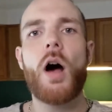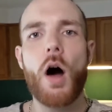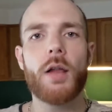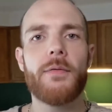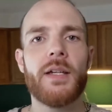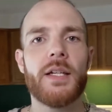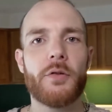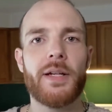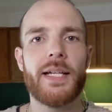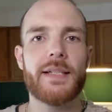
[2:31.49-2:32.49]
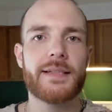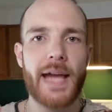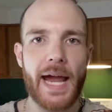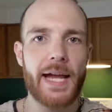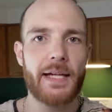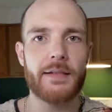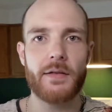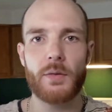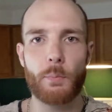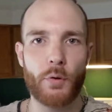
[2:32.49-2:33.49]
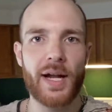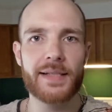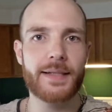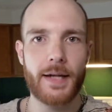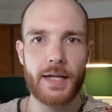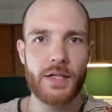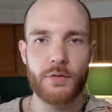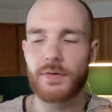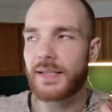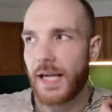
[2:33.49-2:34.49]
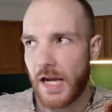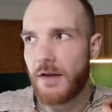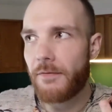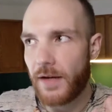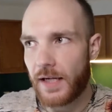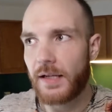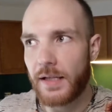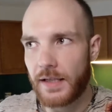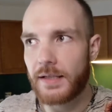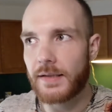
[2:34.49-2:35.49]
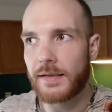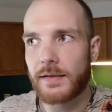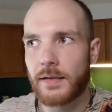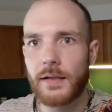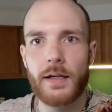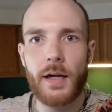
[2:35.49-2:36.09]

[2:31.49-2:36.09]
All of the ingredients and the brands that I use, if it is